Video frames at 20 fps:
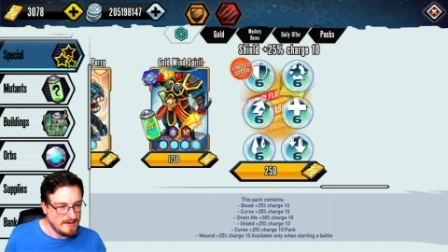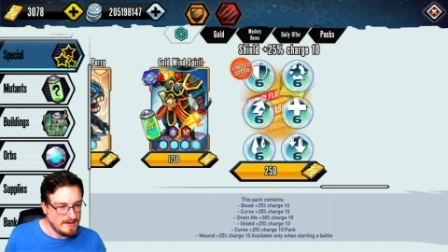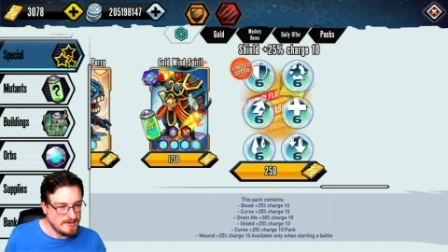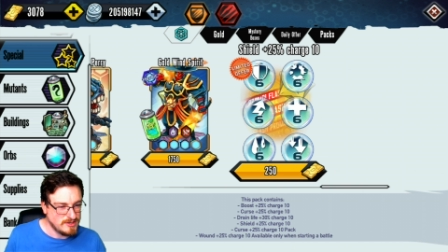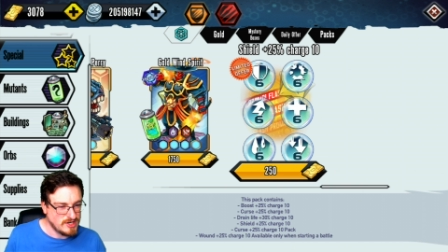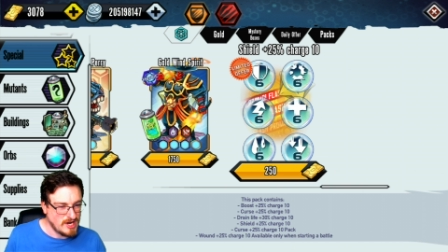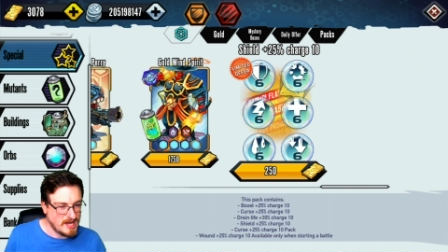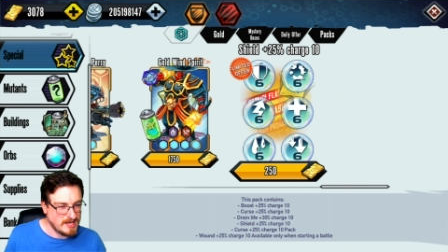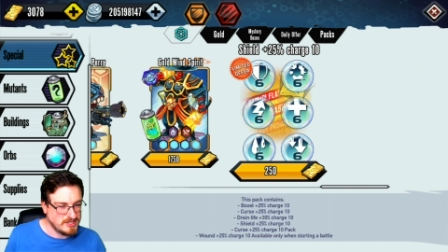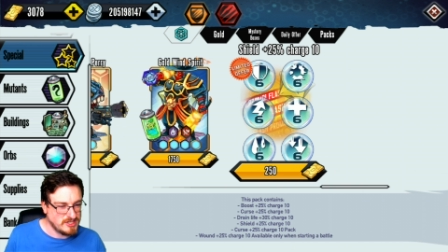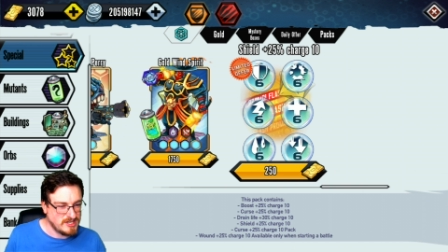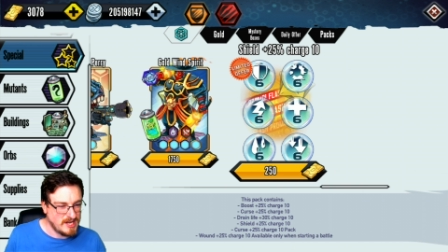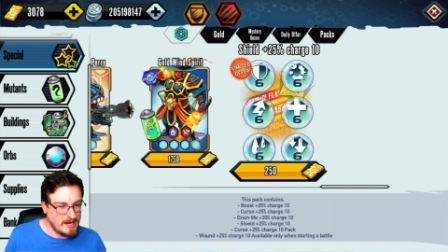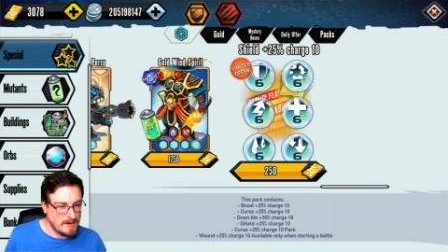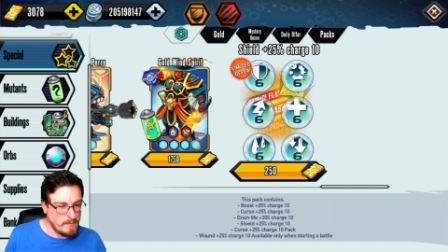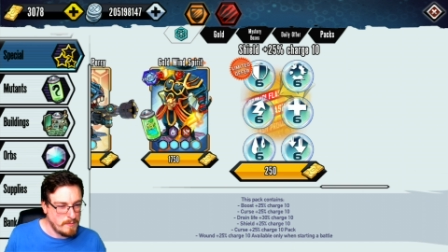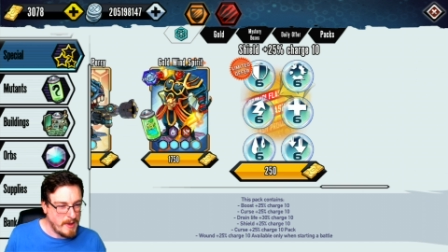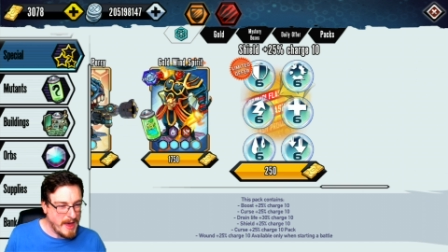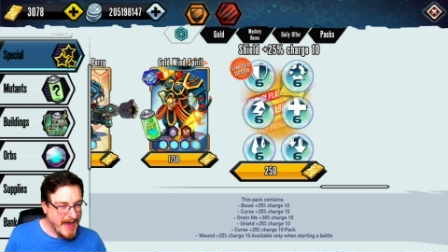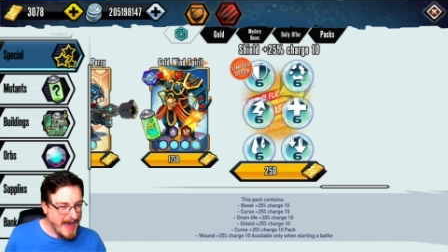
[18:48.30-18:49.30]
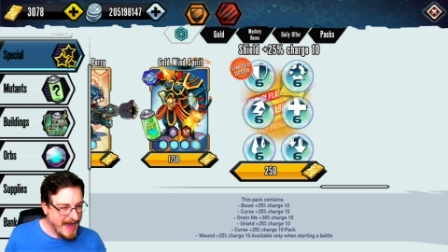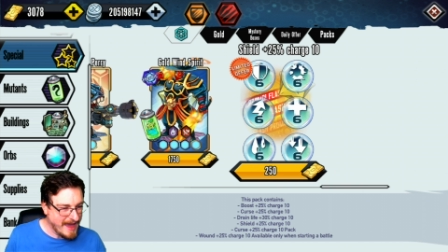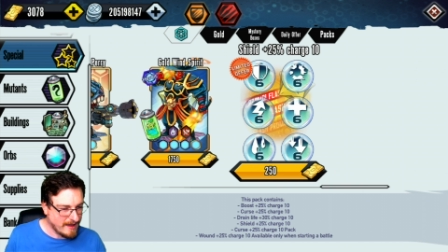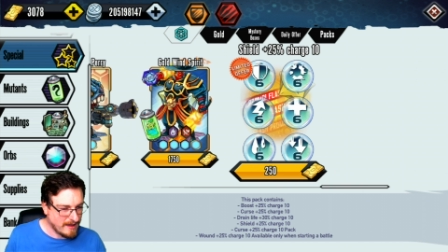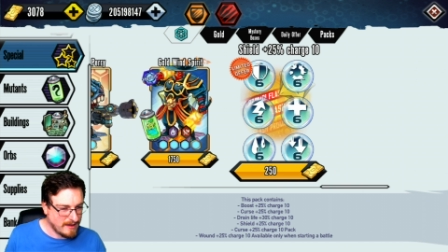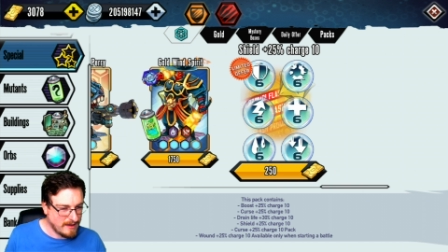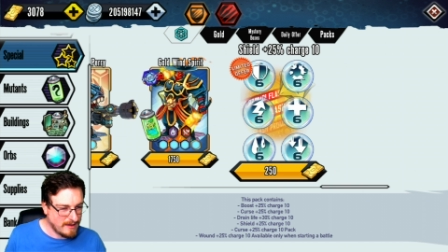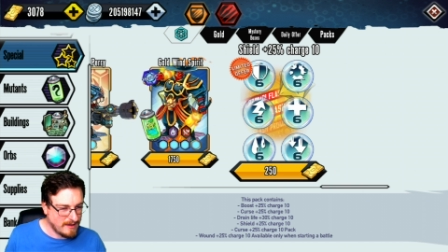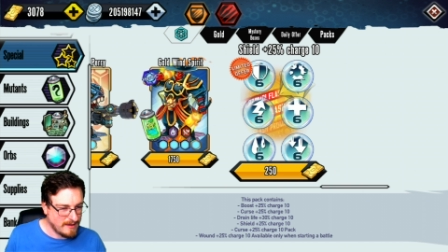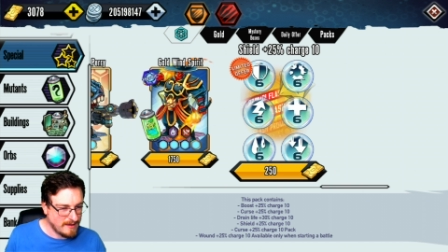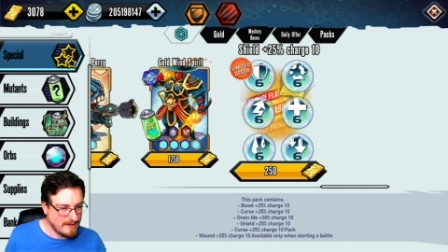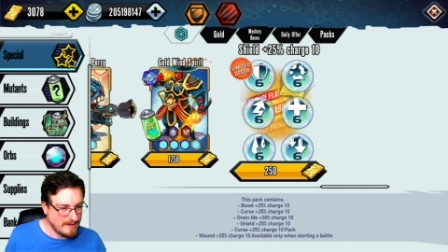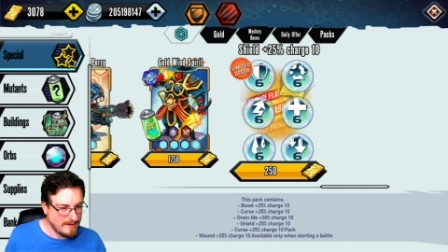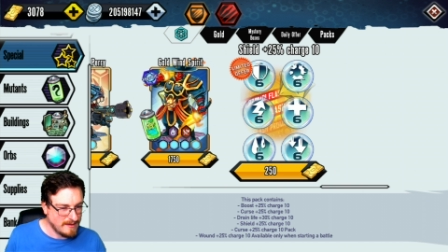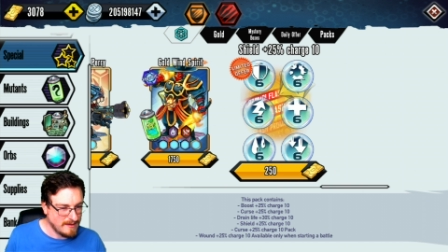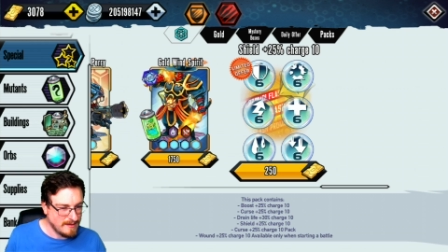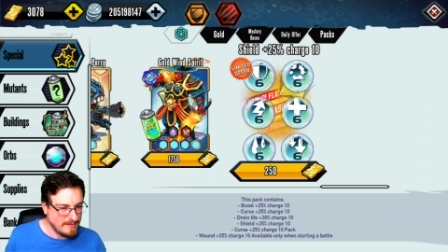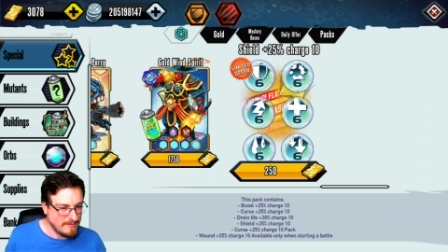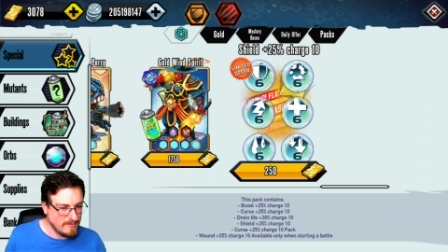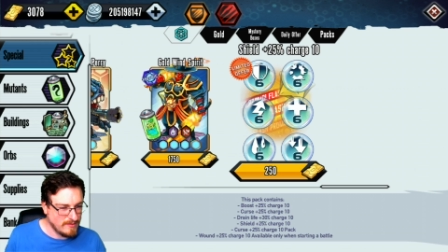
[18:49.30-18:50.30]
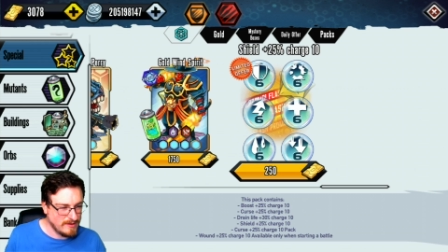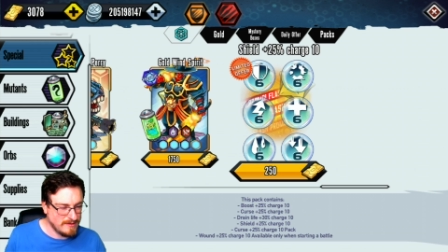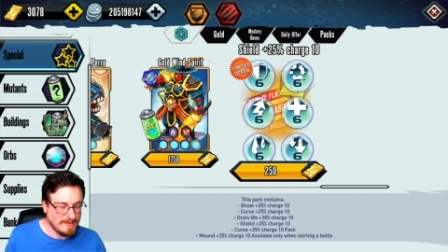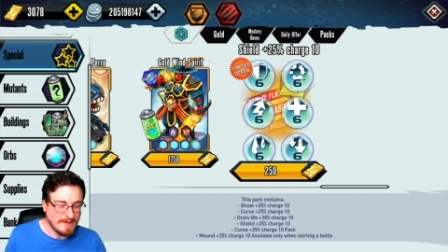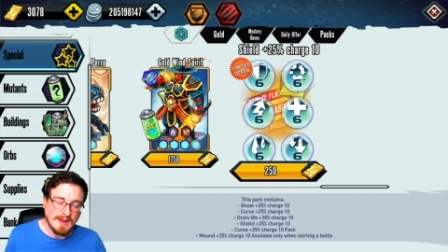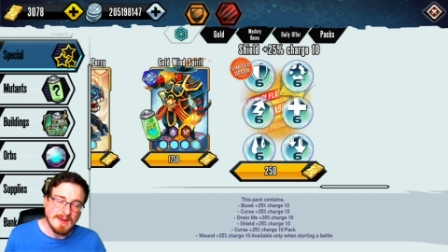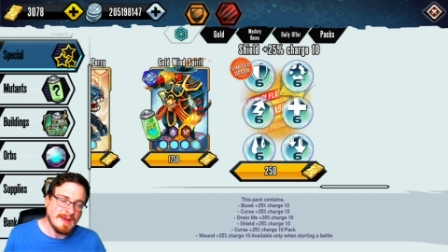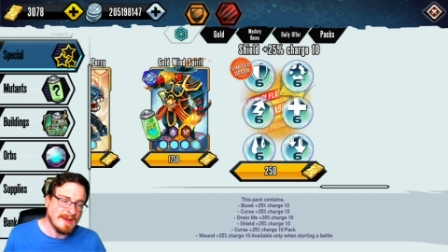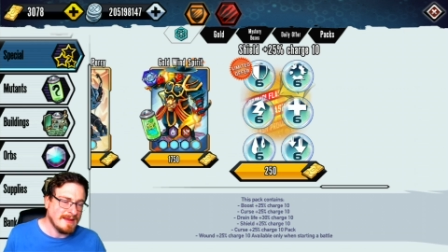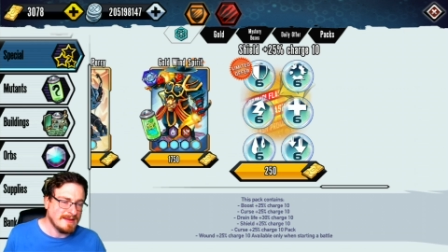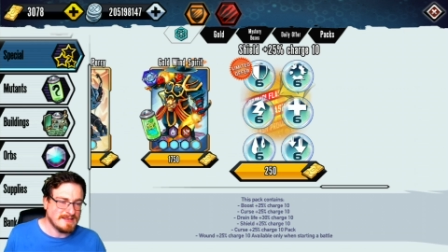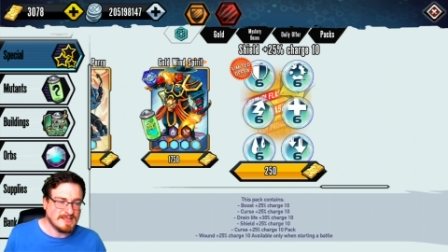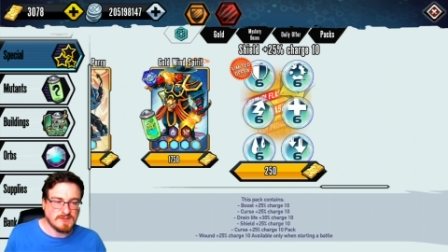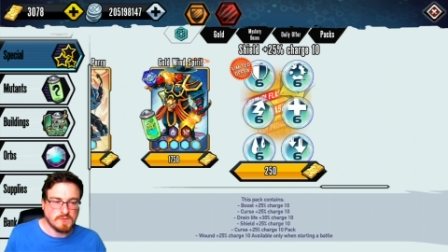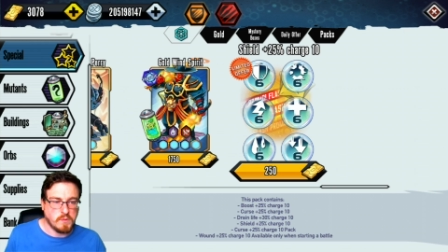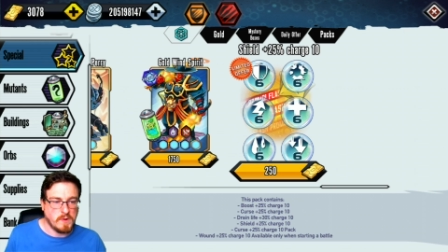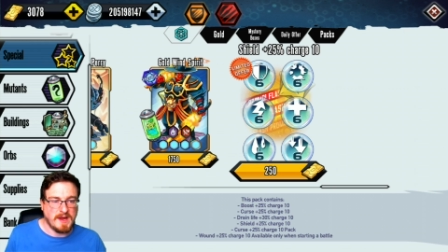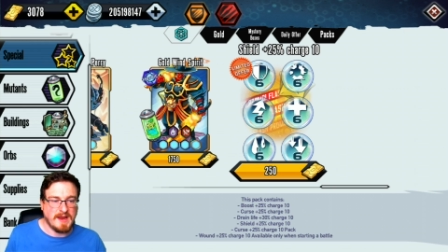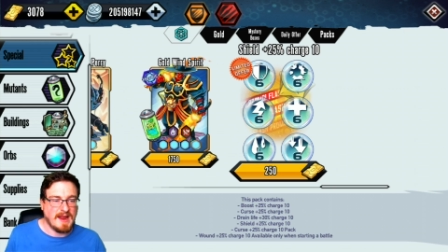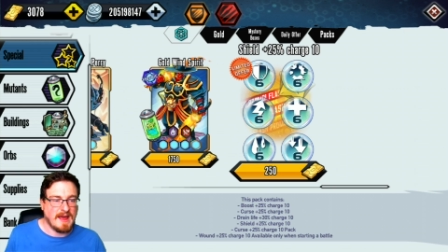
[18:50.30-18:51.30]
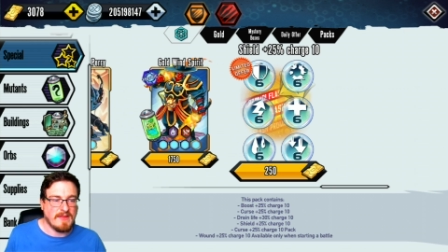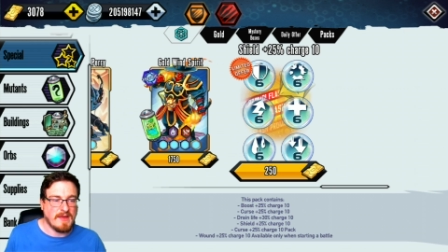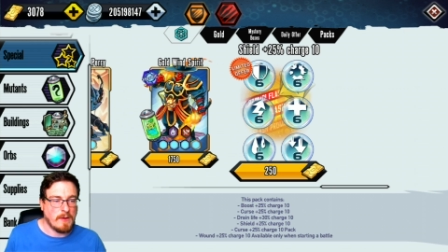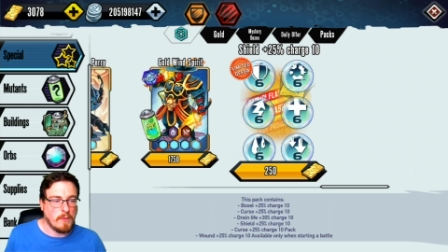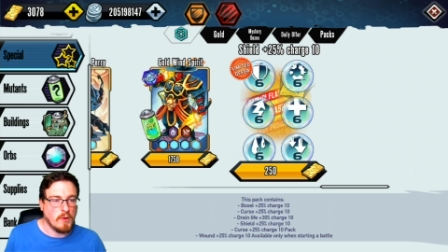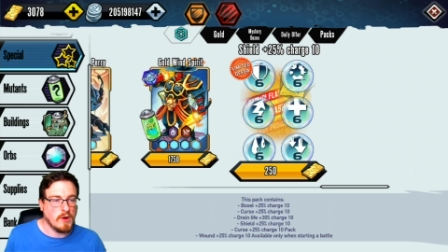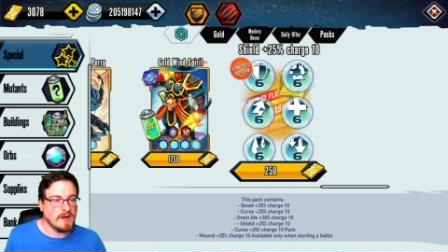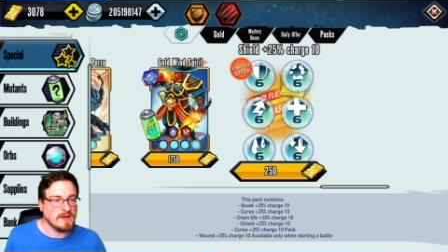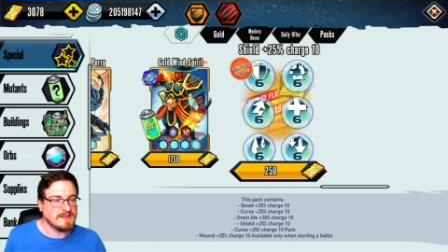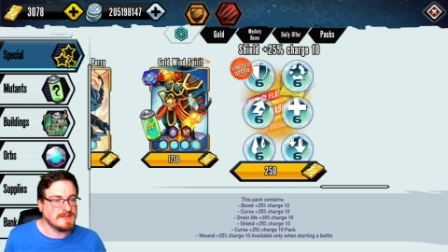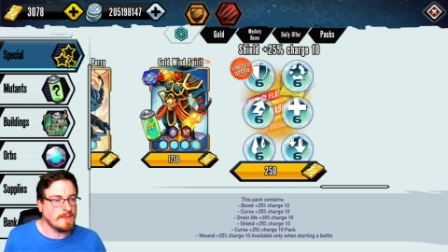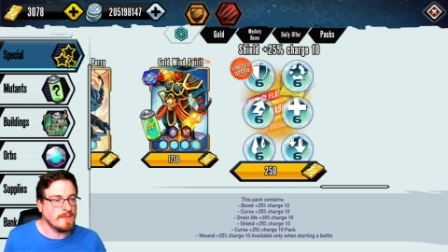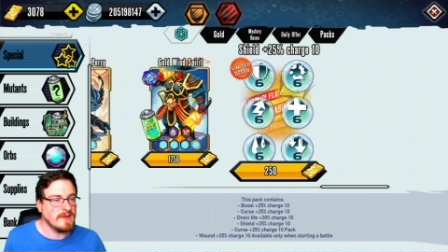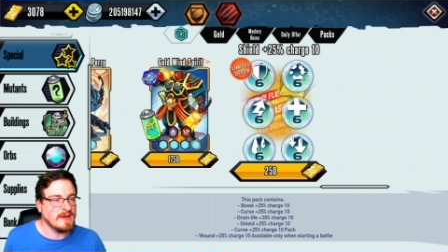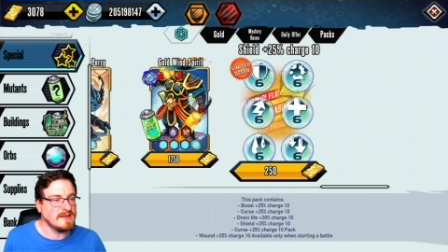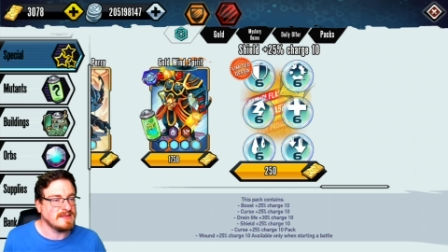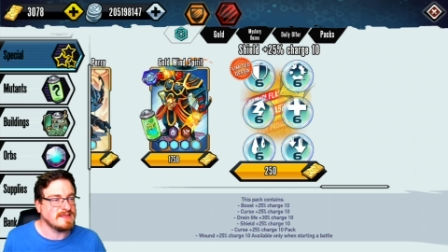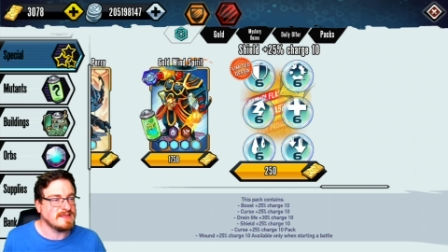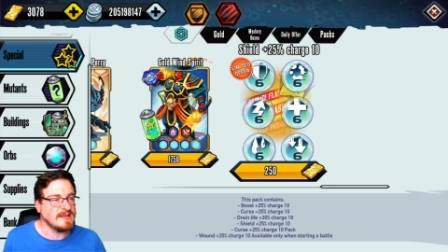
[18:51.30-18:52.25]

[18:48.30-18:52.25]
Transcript: Charge 10 pack. Just weird how they word some of these